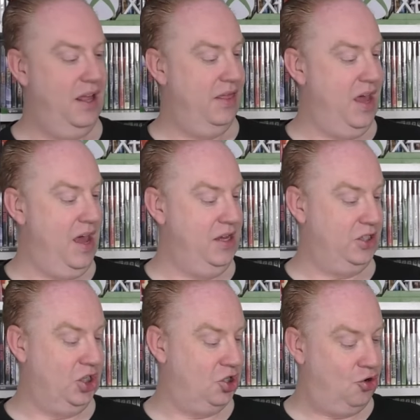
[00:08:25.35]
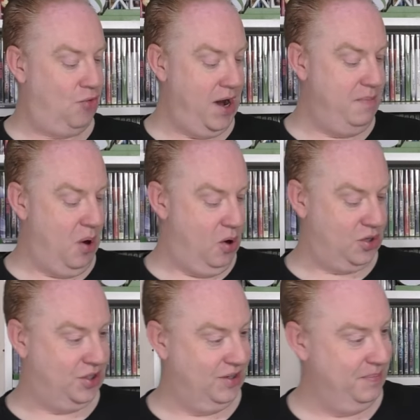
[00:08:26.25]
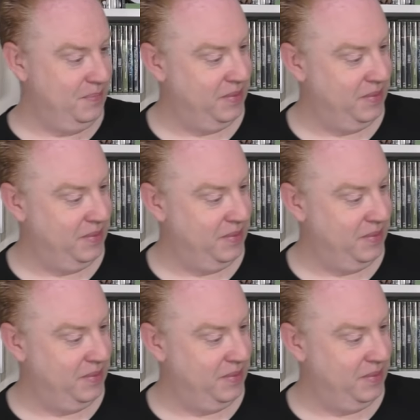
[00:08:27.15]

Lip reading: There is just a grey box.